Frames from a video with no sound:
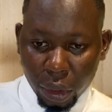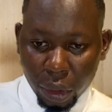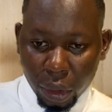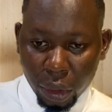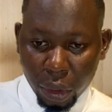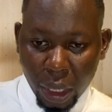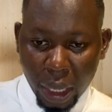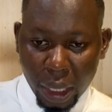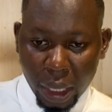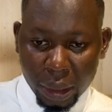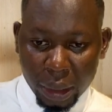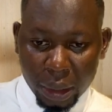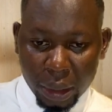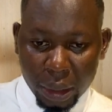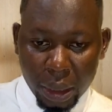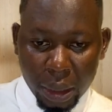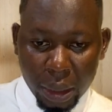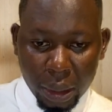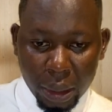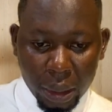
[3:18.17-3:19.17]
look at
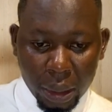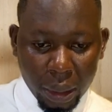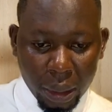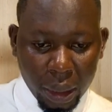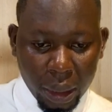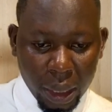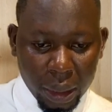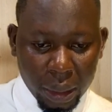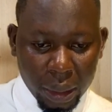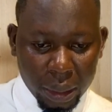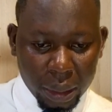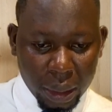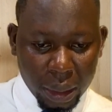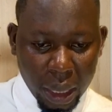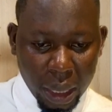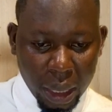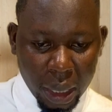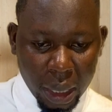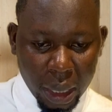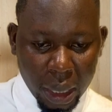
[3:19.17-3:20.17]
the things
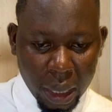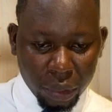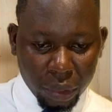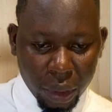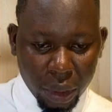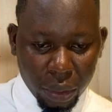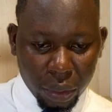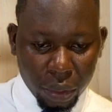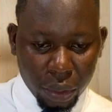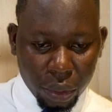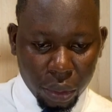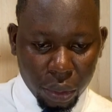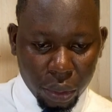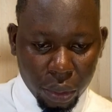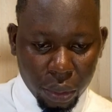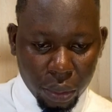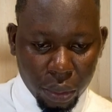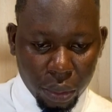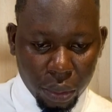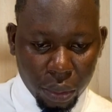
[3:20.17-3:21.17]
that I'm trying to